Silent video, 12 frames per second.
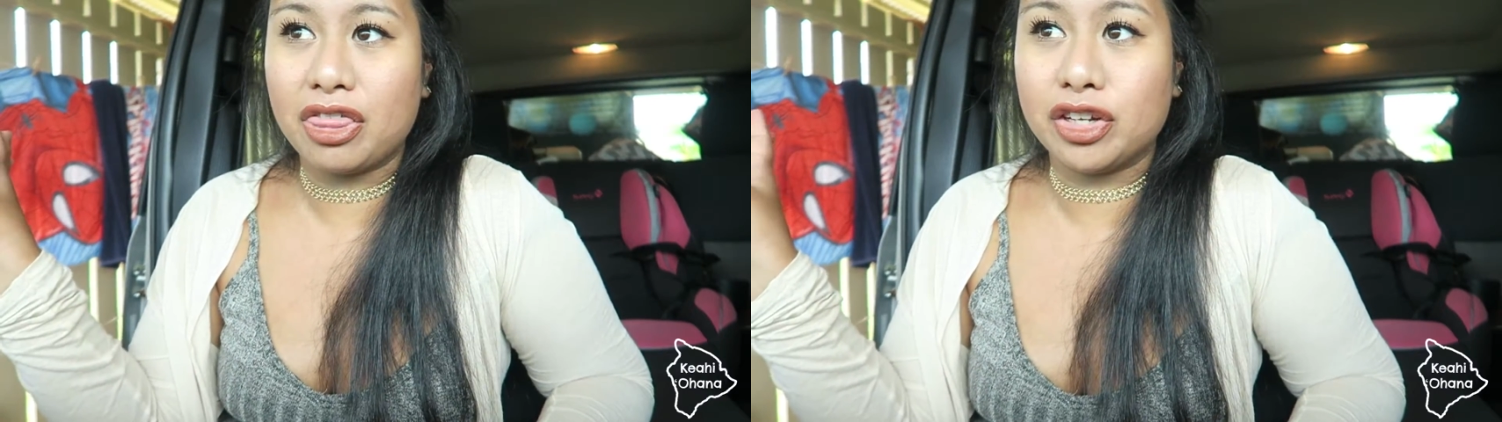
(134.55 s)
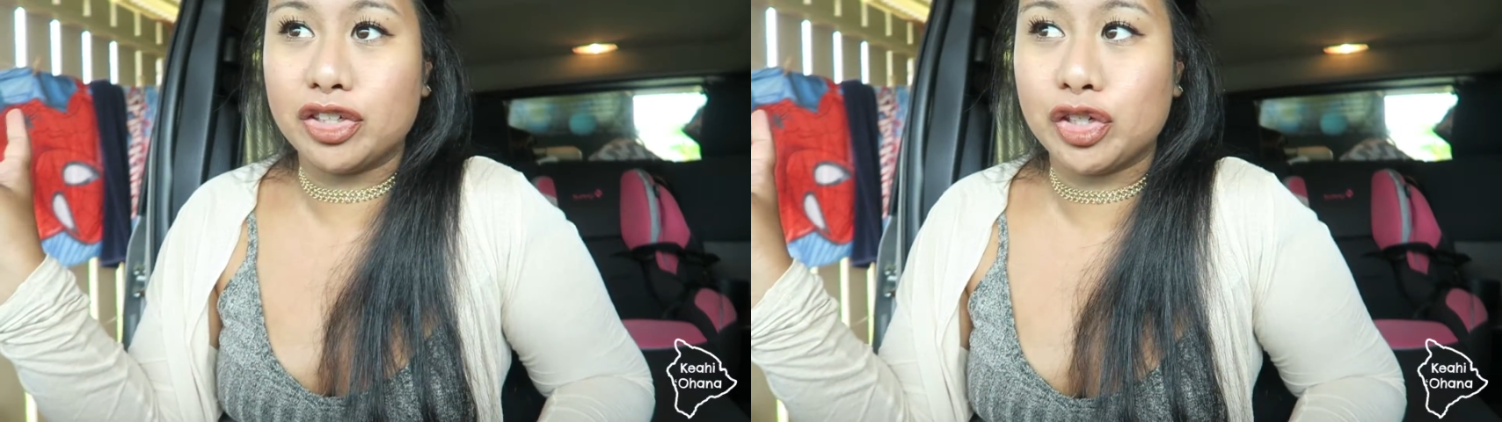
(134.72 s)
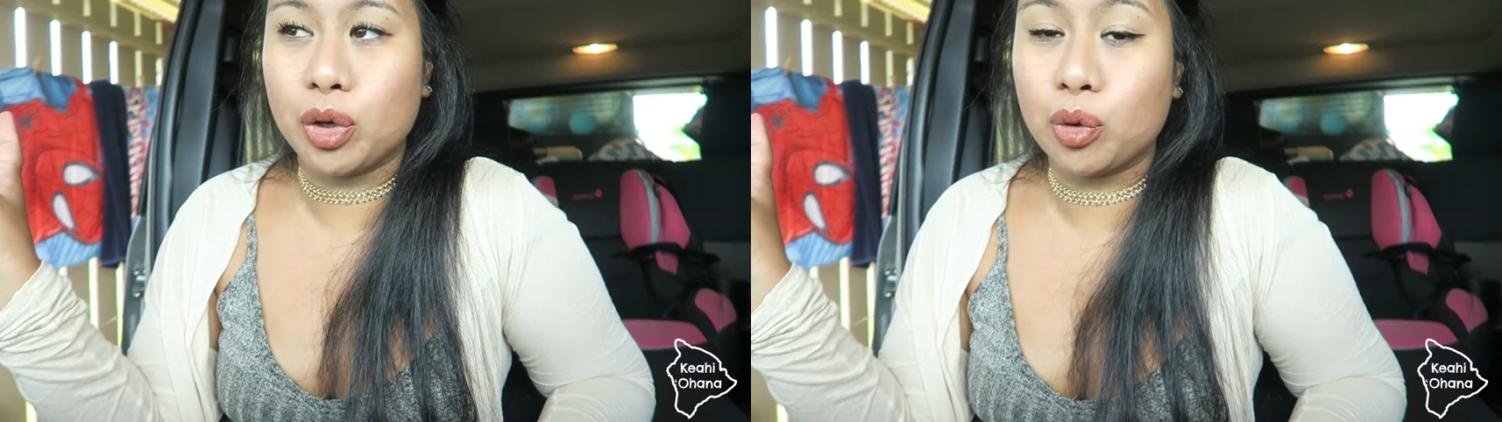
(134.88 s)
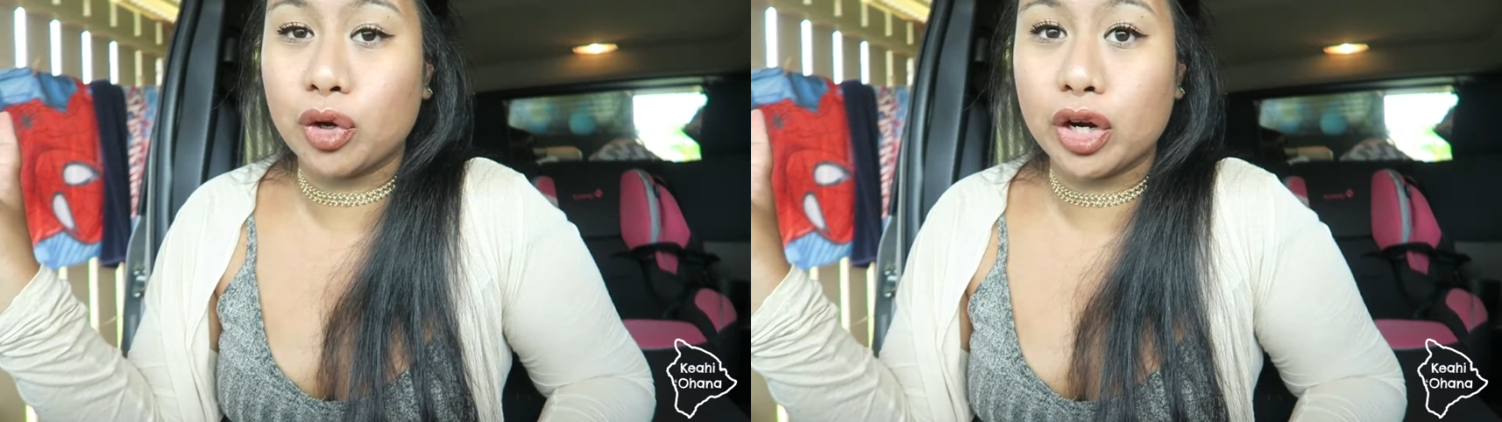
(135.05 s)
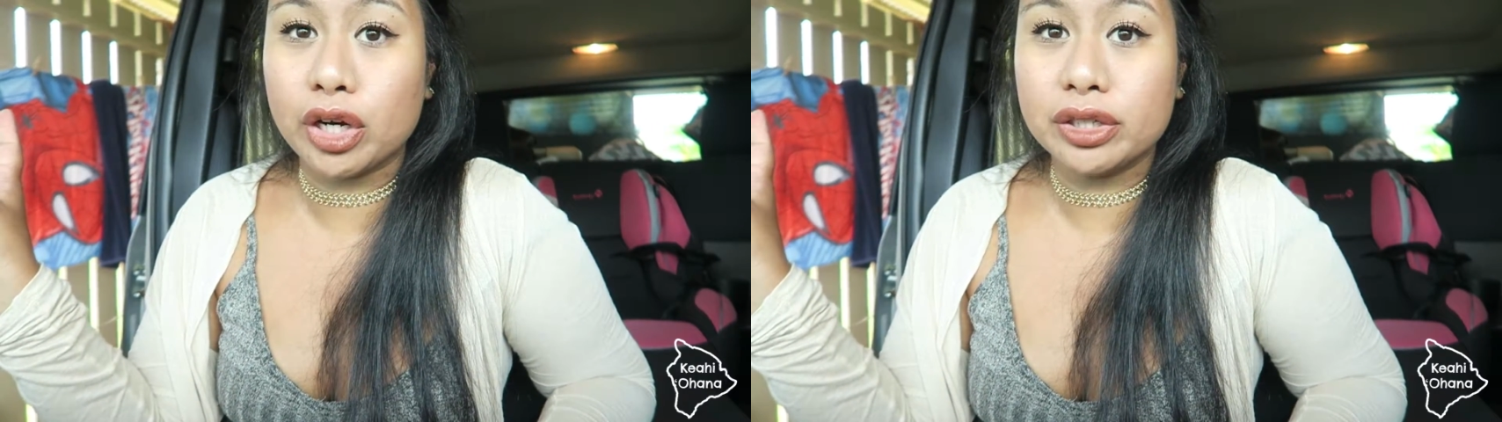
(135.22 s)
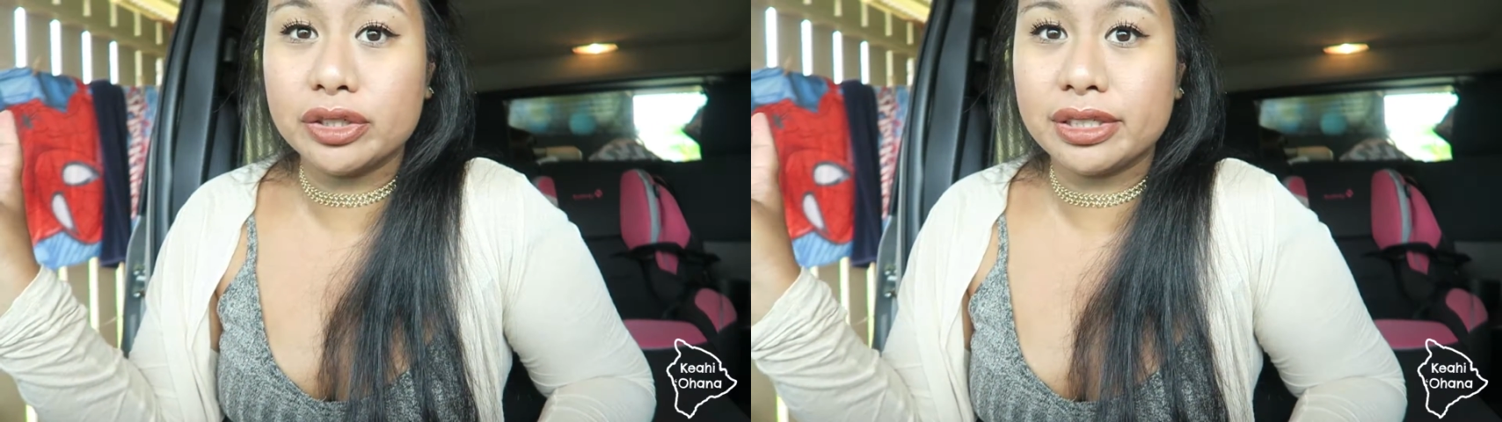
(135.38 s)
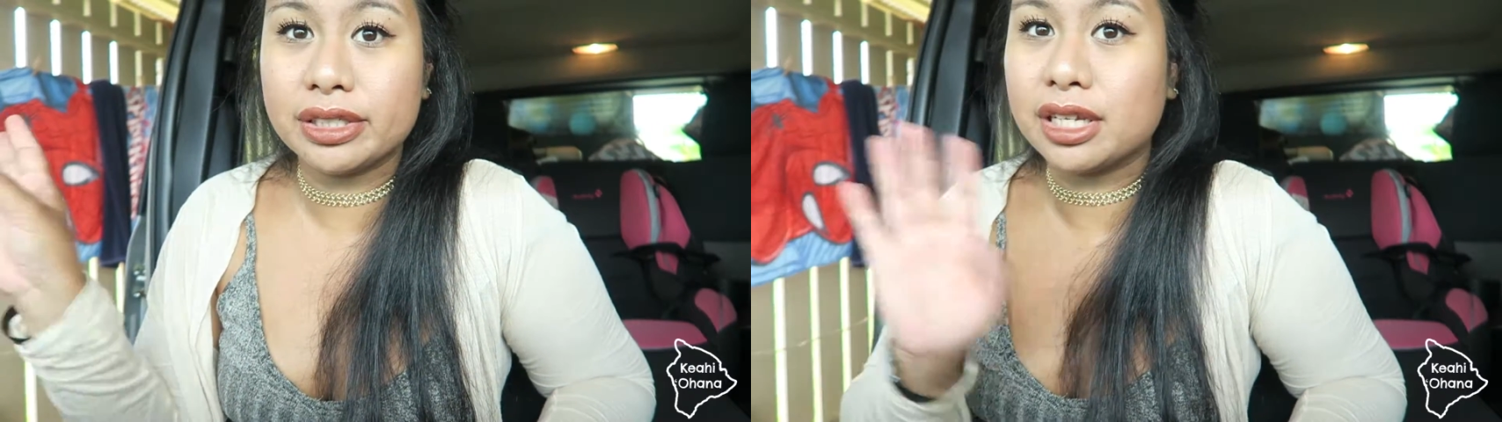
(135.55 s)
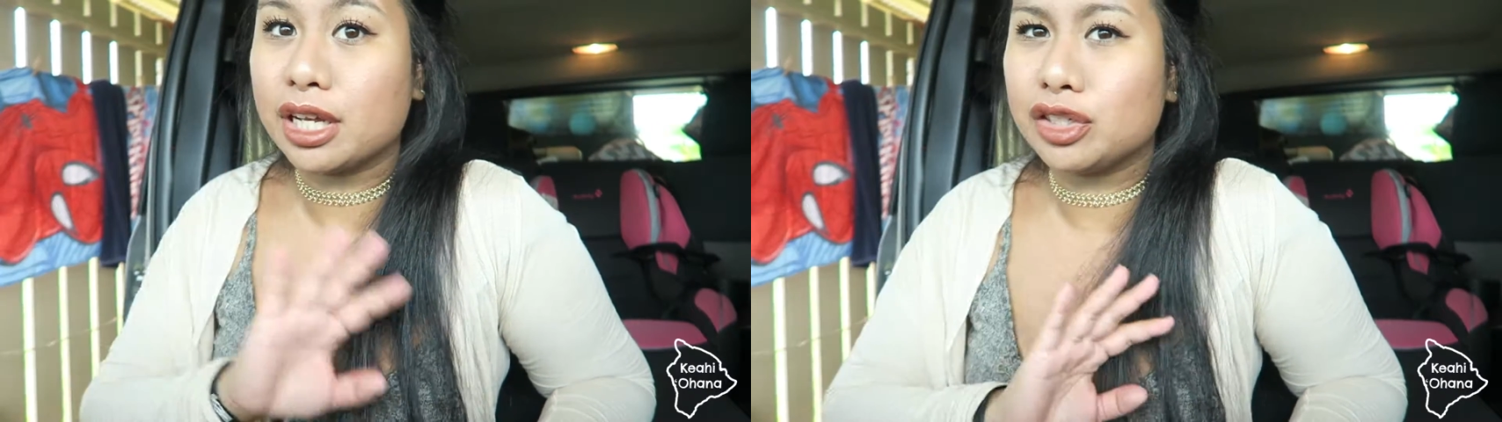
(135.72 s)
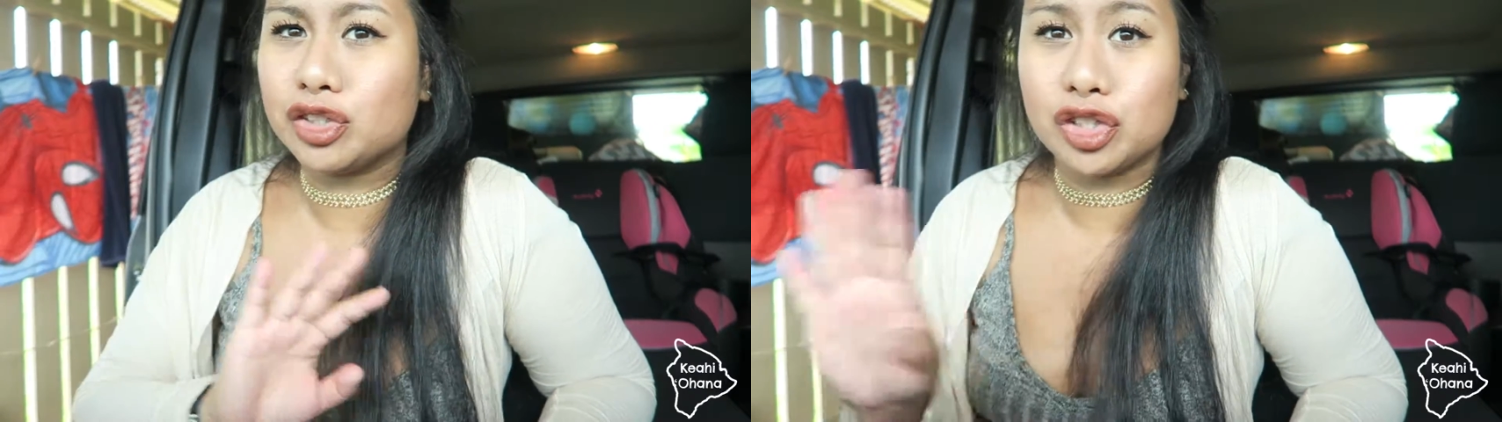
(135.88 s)
the chokers
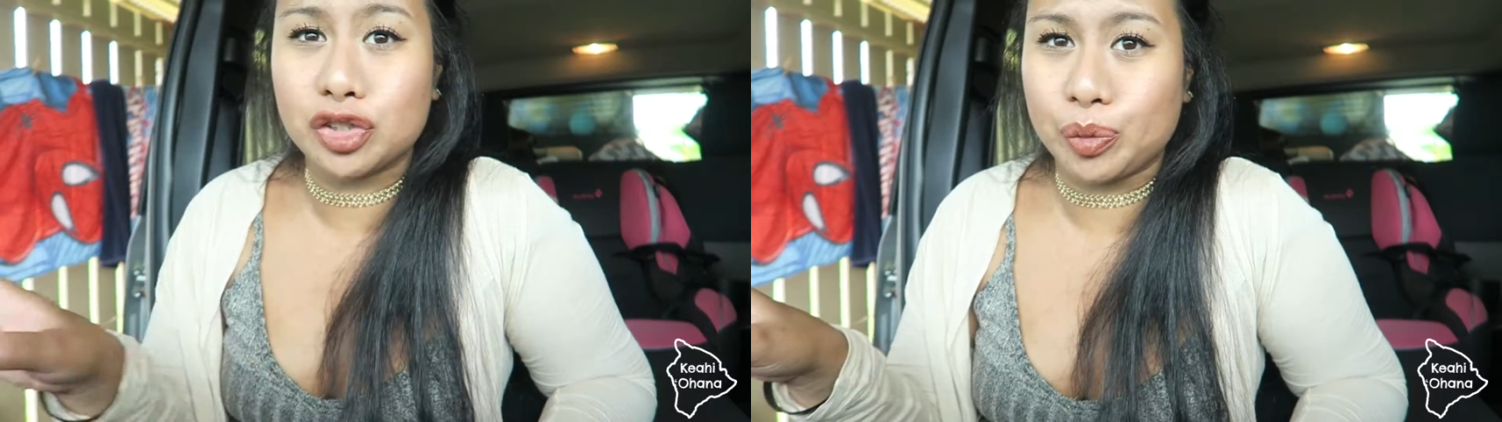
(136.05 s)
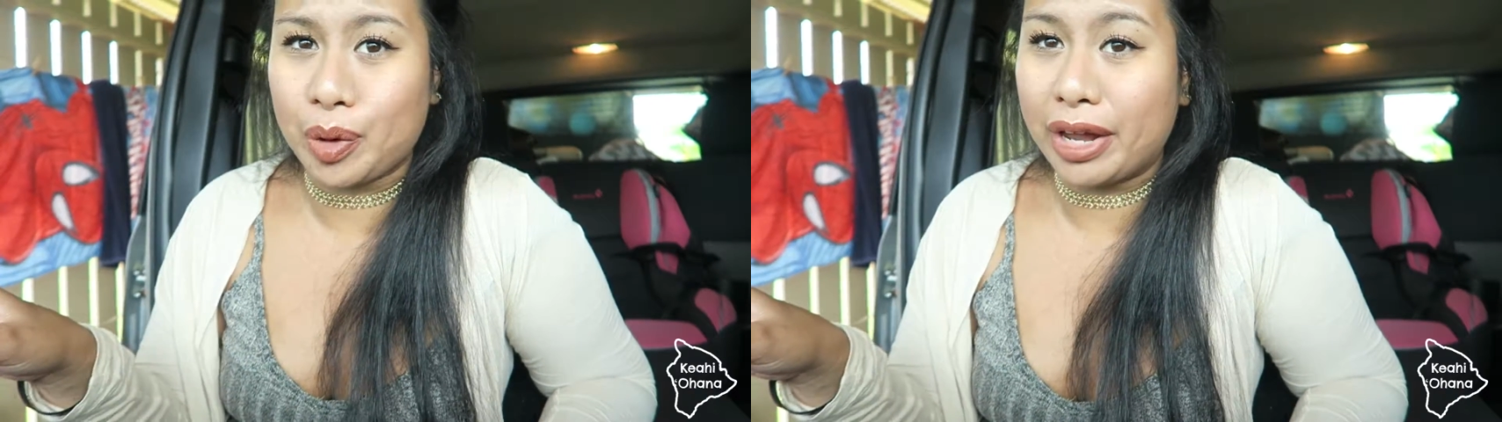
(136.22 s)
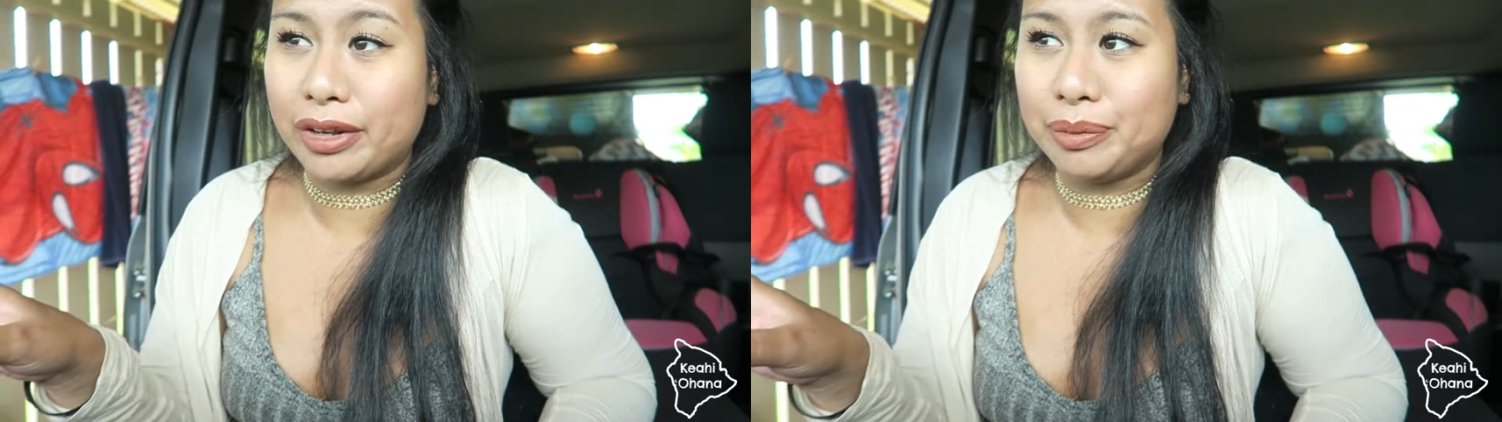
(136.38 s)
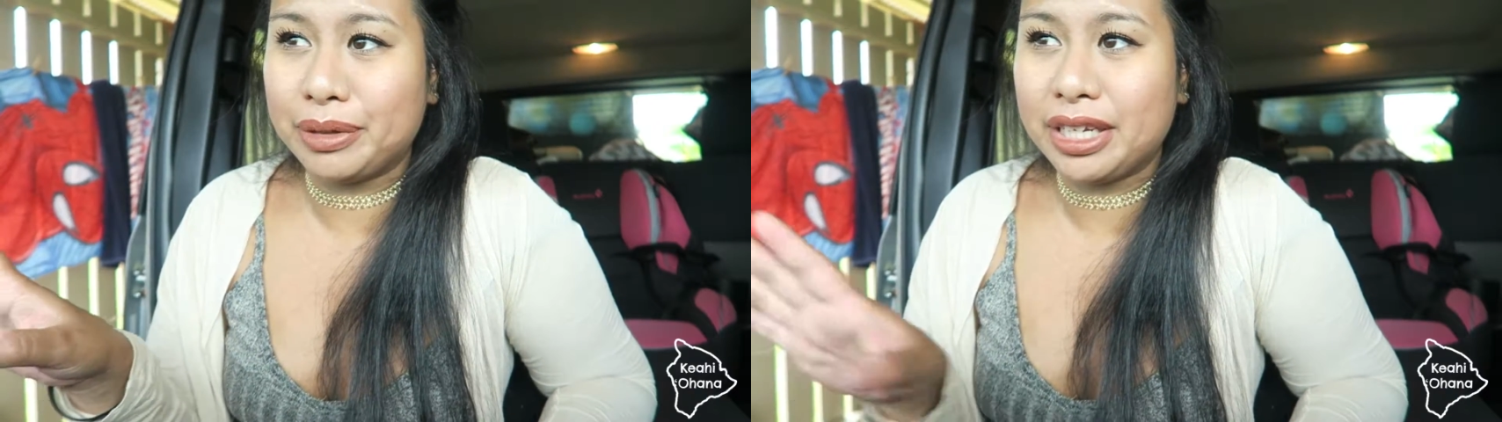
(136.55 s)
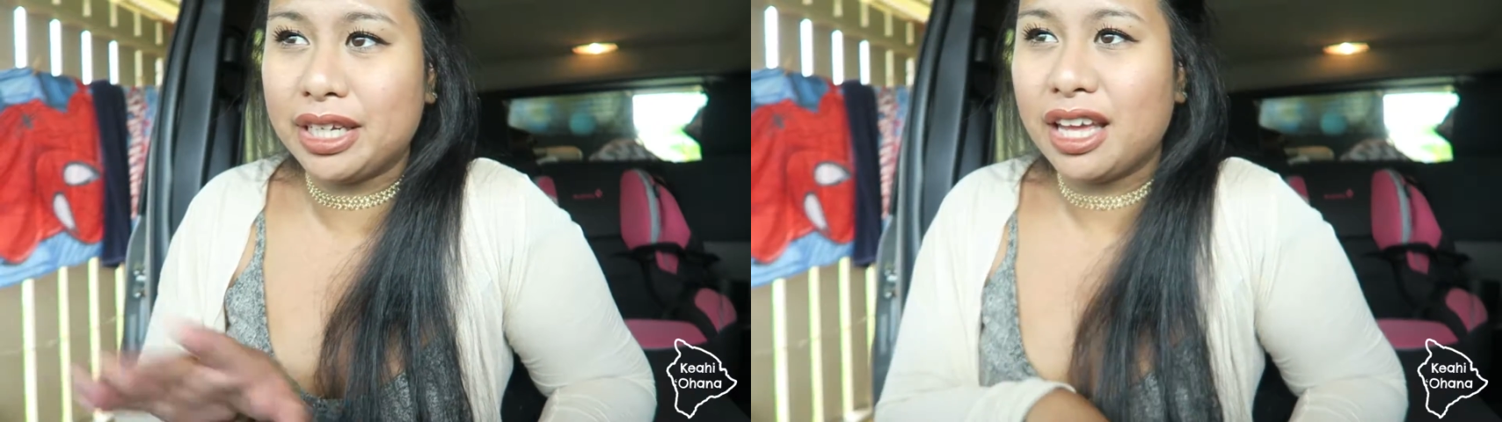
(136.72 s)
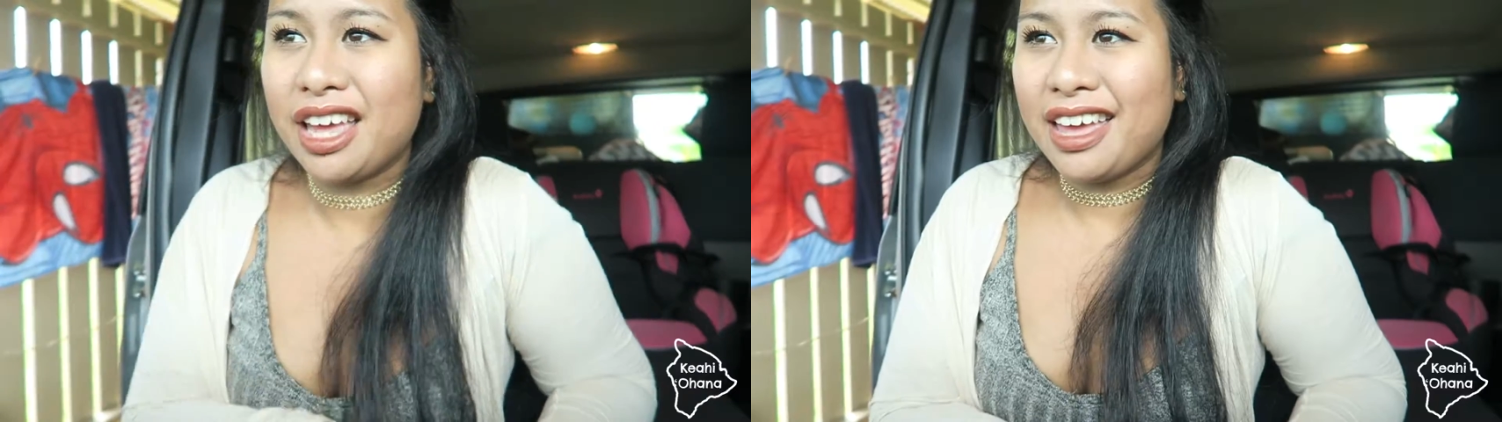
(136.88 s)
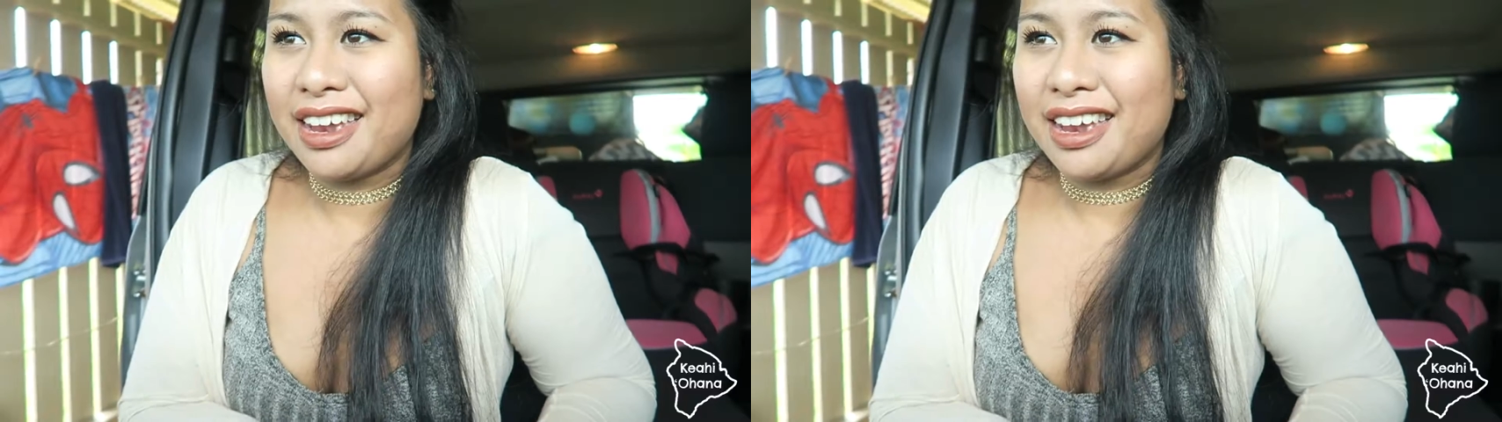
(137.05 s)
like just randomly.